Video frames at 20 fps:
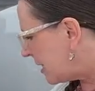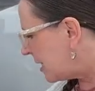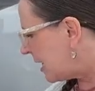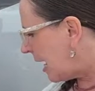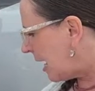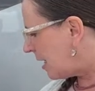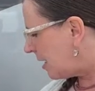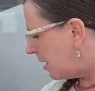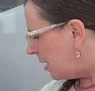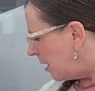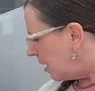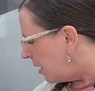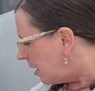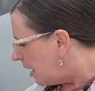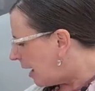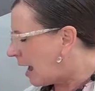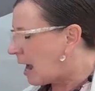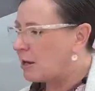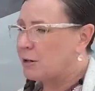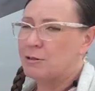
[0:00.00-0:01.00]
said,
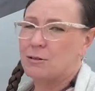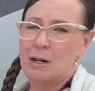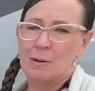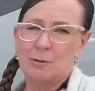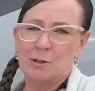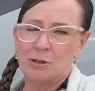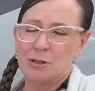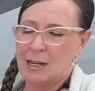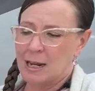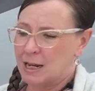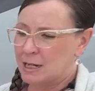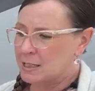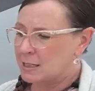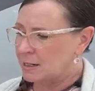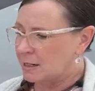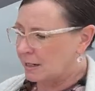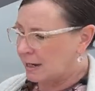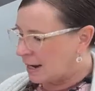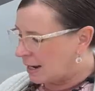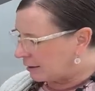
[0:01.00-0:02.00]
how you dump your tanks
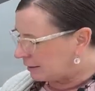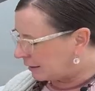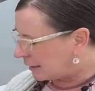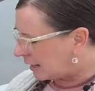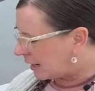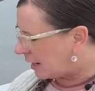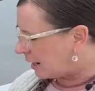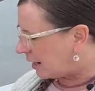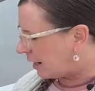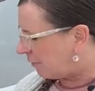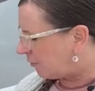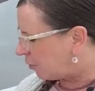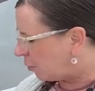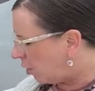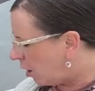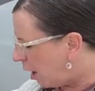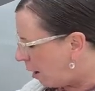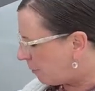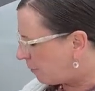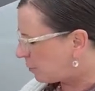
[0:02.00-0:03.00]
in an LE, if you
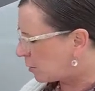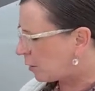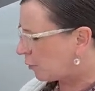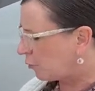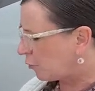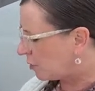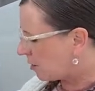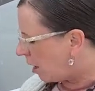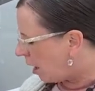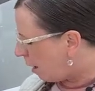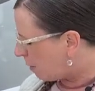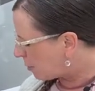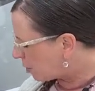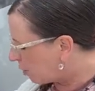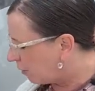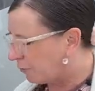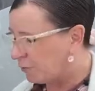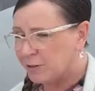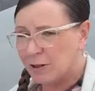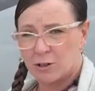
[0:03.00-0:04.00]
opt for the
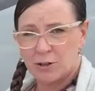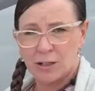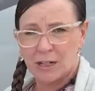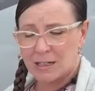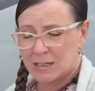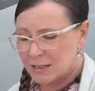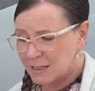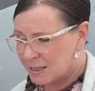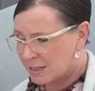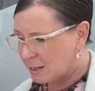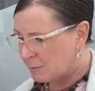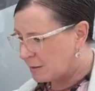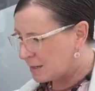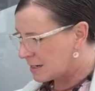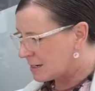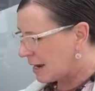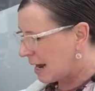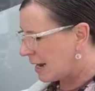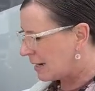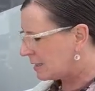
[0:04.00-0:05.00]
optional flowjet system is
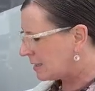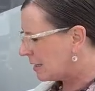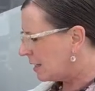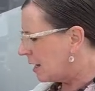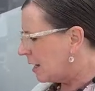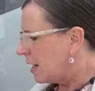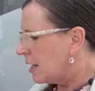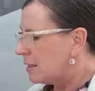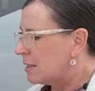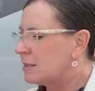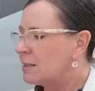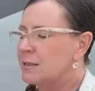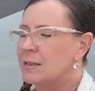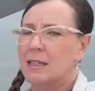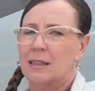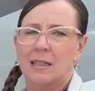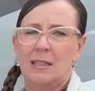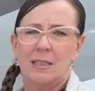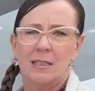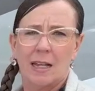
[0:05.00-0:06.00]
nice. This is
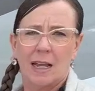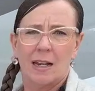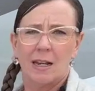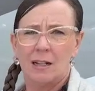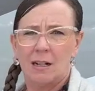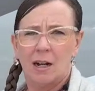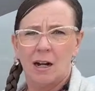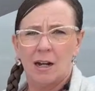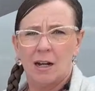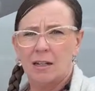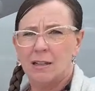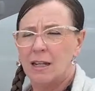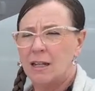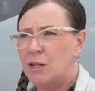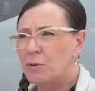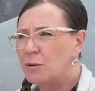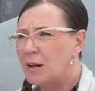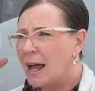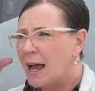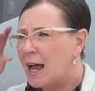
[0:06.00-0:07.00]
like the SaniCon that
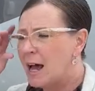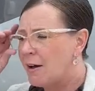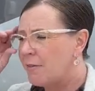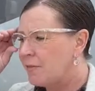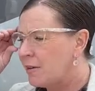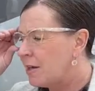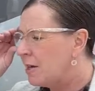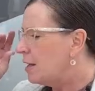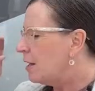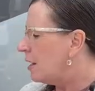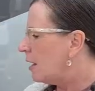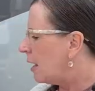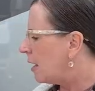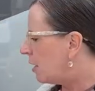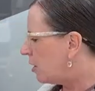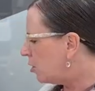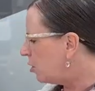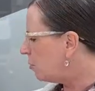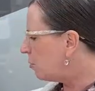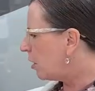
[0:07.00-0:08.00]
you would have in
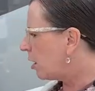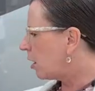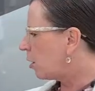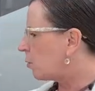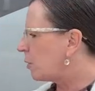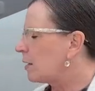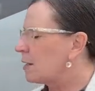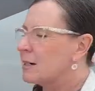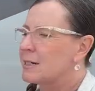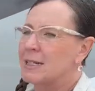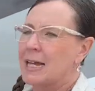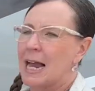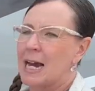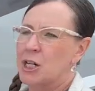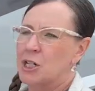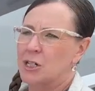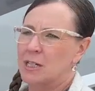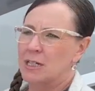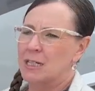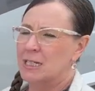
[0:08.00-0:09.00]
a Newmar where it's
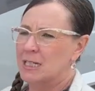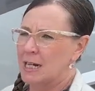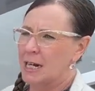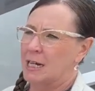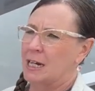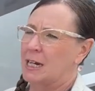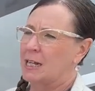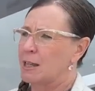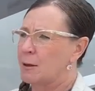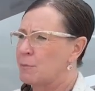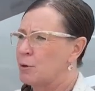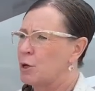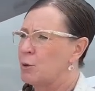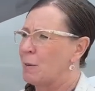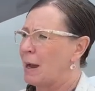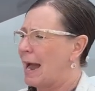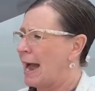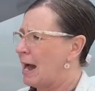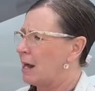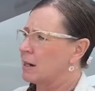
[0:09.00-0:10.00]
actually sucking the
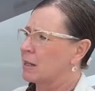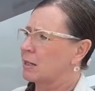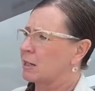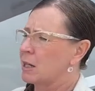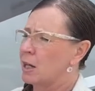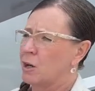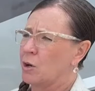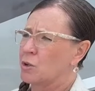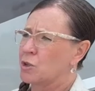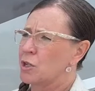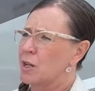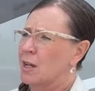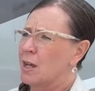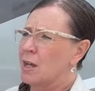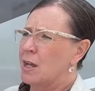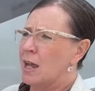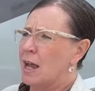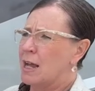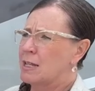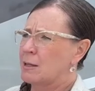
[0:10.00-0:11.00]
poop out of the coach
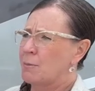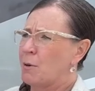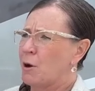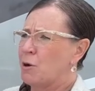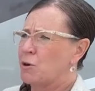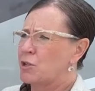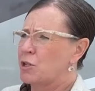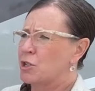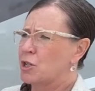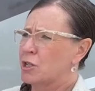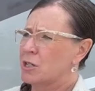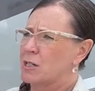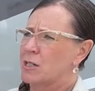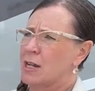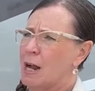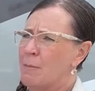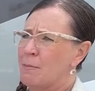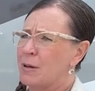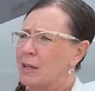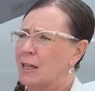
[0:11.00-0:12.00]
as opposed to just
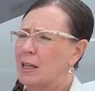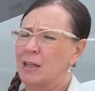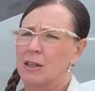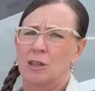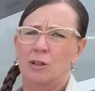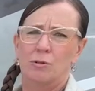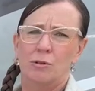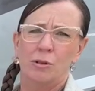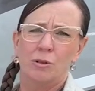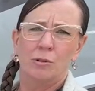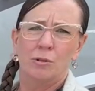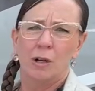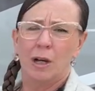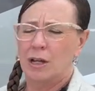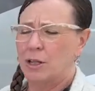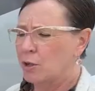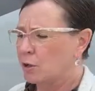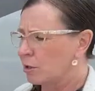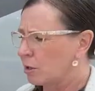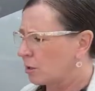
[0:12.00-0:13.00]
dumping it through
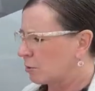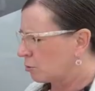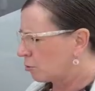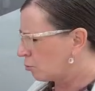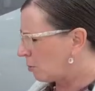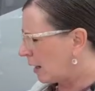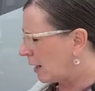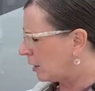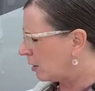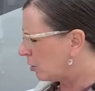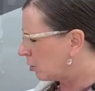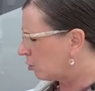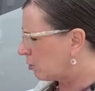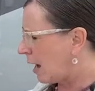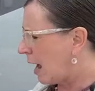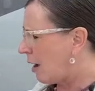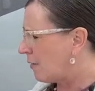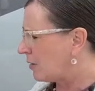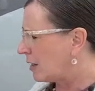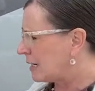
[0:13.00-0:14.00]
your regular
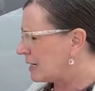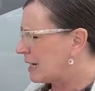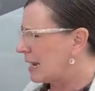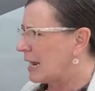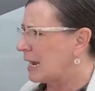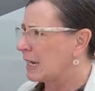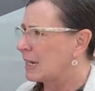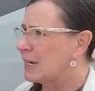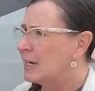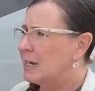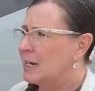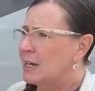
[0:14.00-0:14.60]
gravity tank.